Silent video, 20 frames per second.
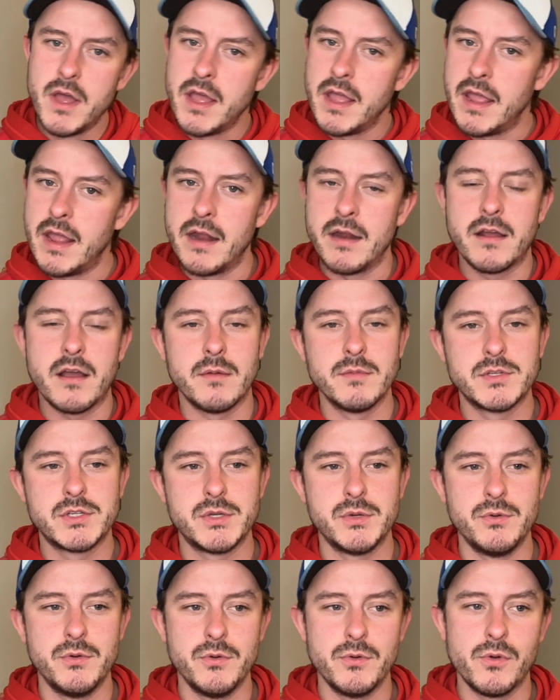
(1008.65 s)
In comes 2
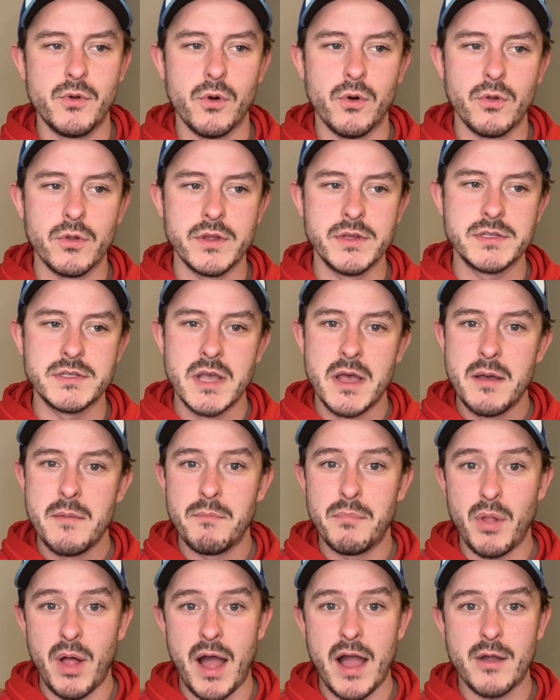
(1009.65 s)
new goalies.
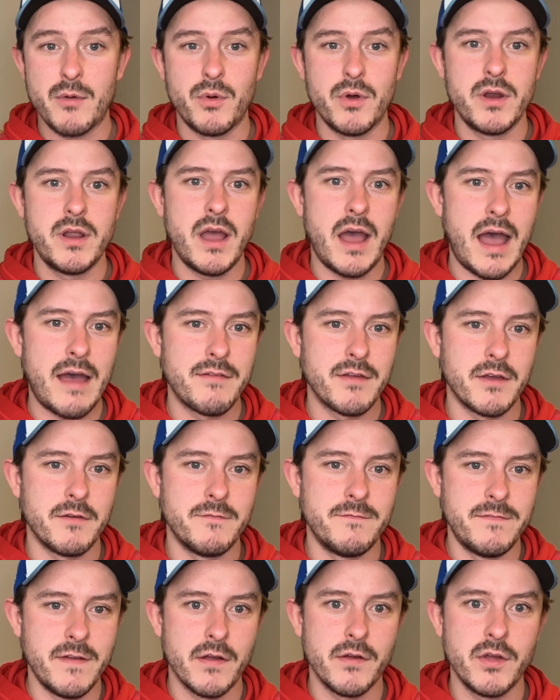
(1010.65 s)
Blackwood having a
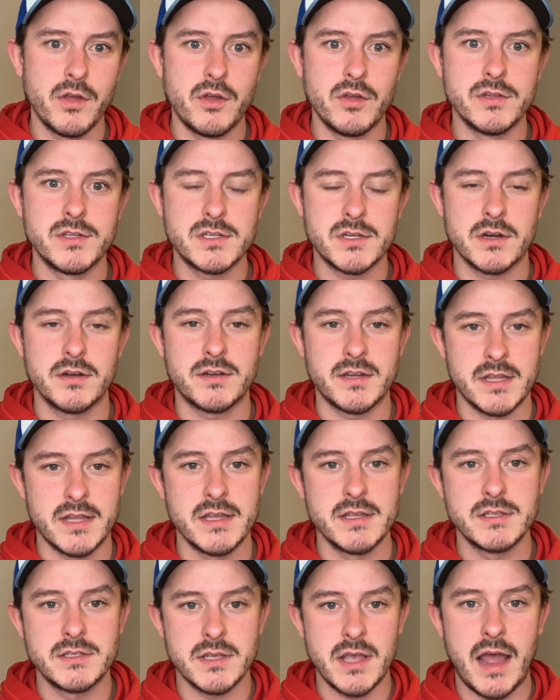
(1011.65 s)
very good start to
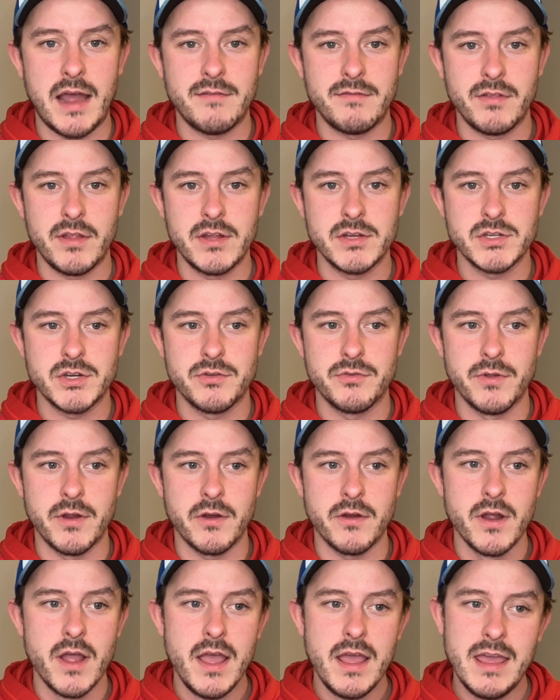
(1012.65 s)
his Avalanche career.
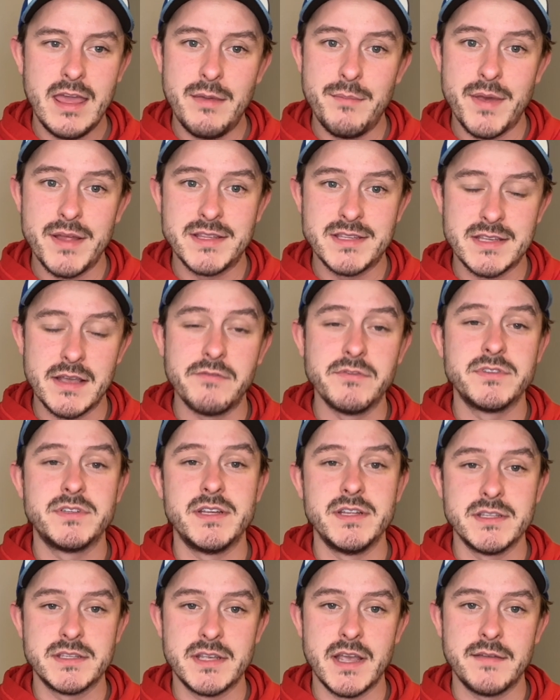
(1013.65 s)
He made 17
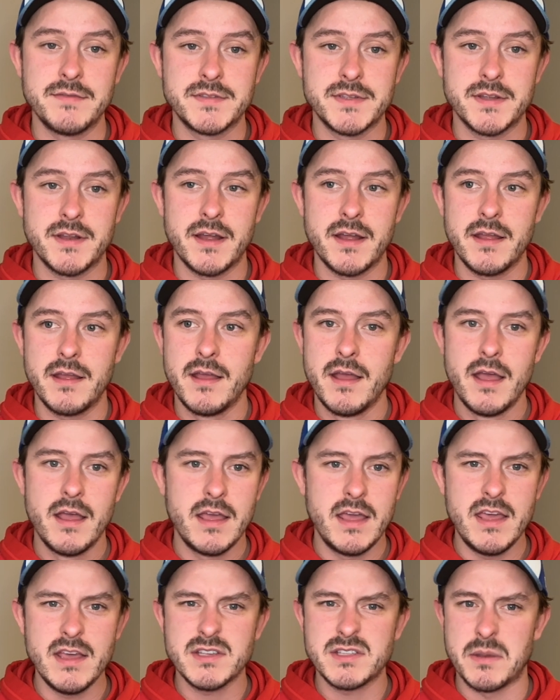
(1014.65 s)
saves tonight.
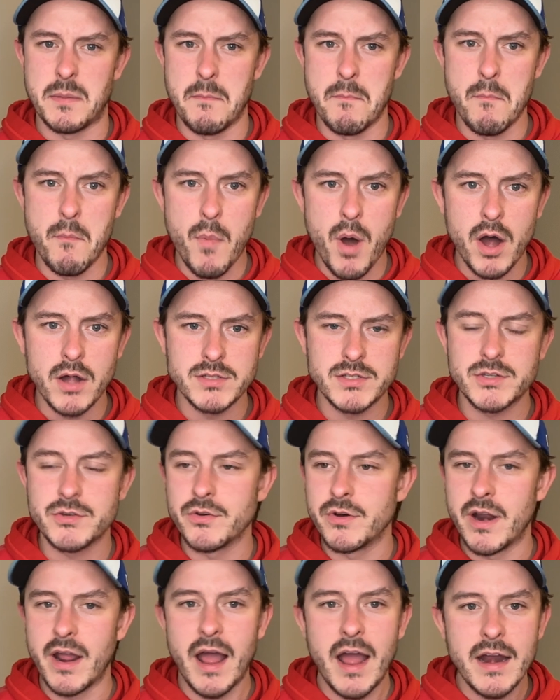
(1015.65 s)
He is a monster
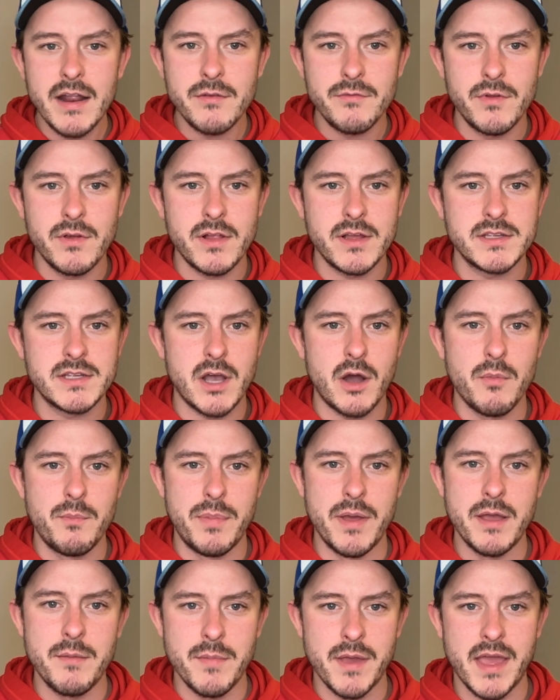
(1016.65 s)
net. I didn't realize how
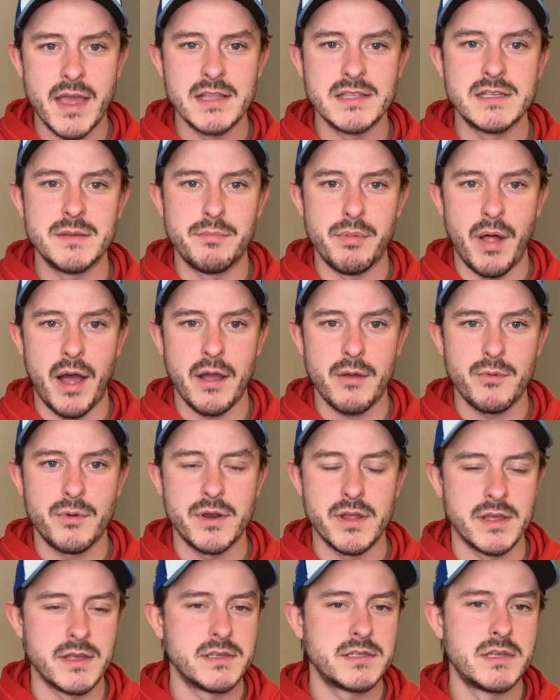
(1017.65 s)
big Mackenzie Blackwood
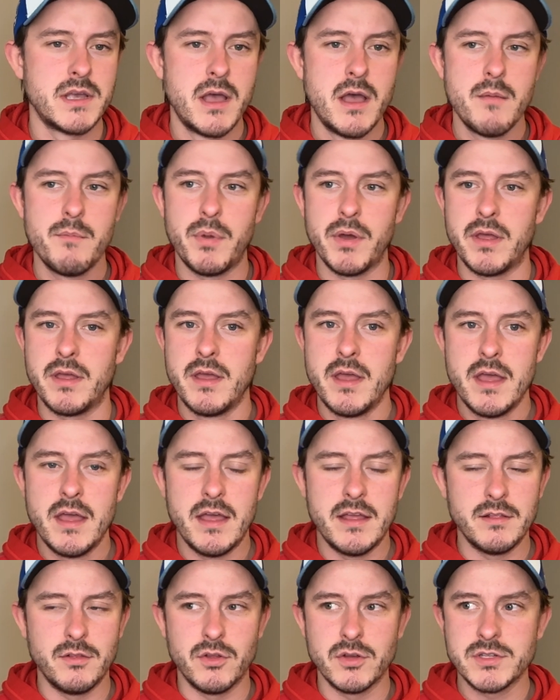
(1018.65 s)
is, but
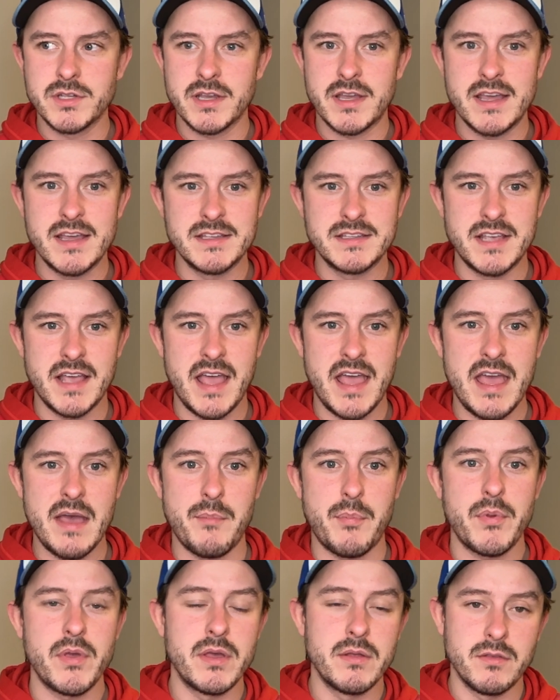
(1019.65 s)
it looks like his hip
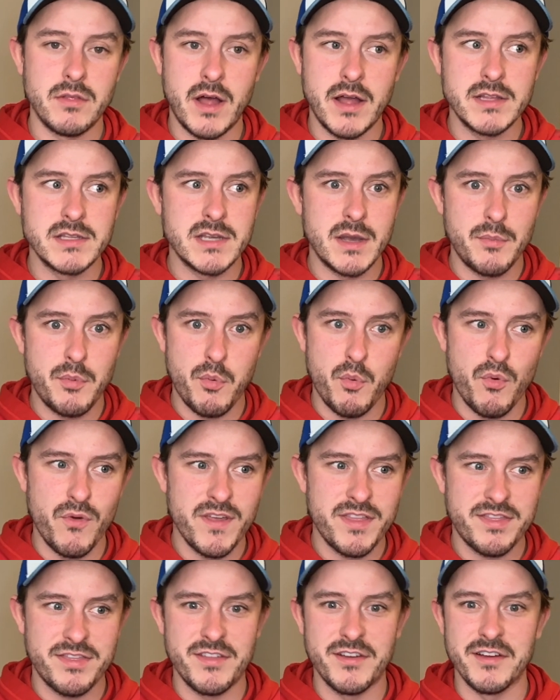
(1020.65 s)
lines up
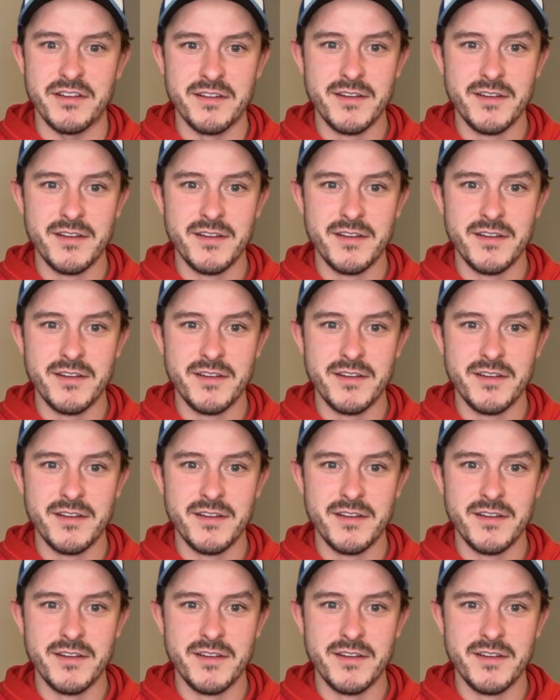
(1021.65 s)
with the